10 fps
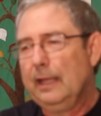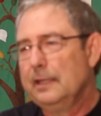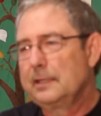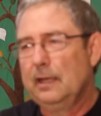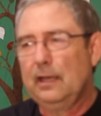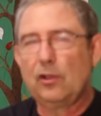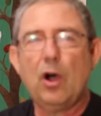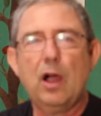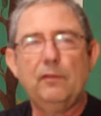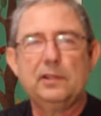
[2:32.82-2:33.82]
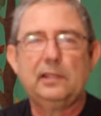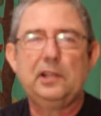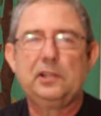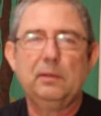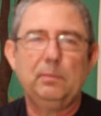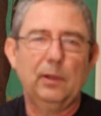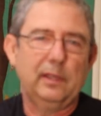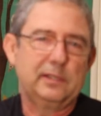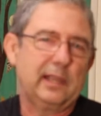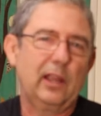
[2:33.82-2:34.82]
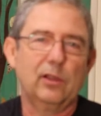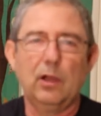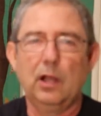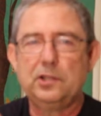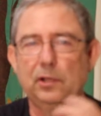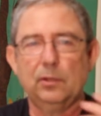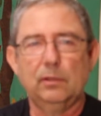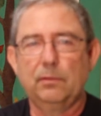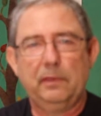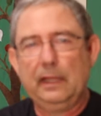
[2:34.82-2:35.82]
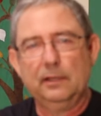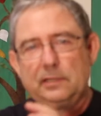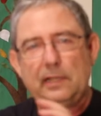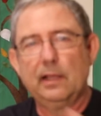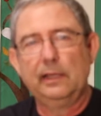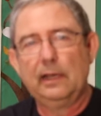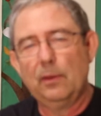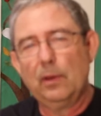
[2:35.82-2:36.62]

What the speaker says: had this kind of conversation about the psychological thing of selling.